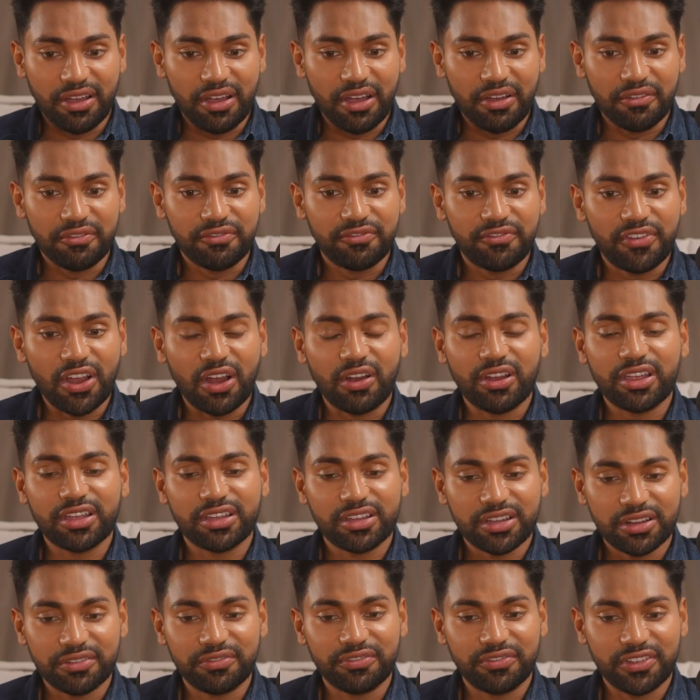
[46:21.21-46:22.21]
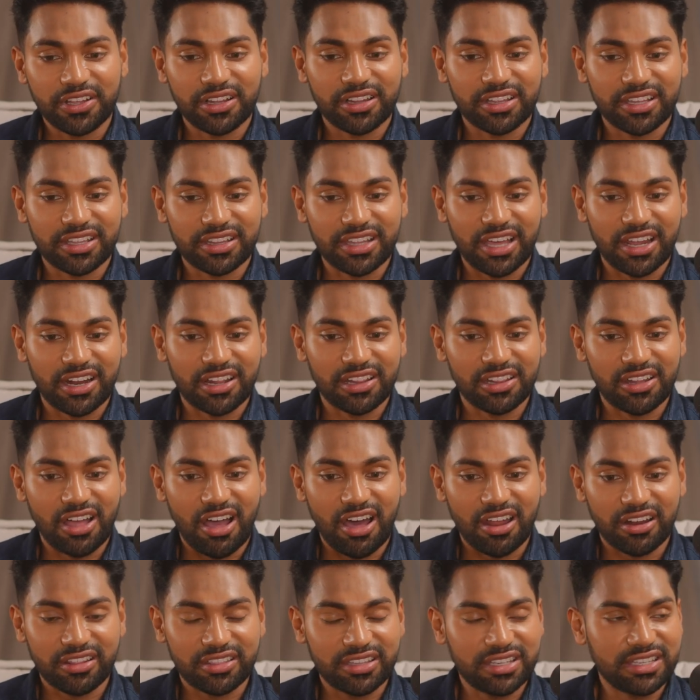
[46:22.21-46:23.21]
a very good feeling that a
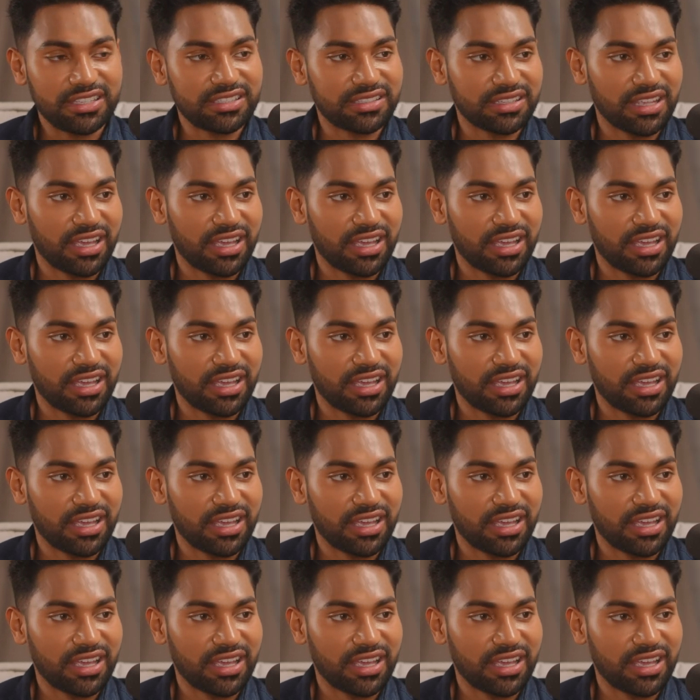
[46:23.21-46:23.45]
lot of these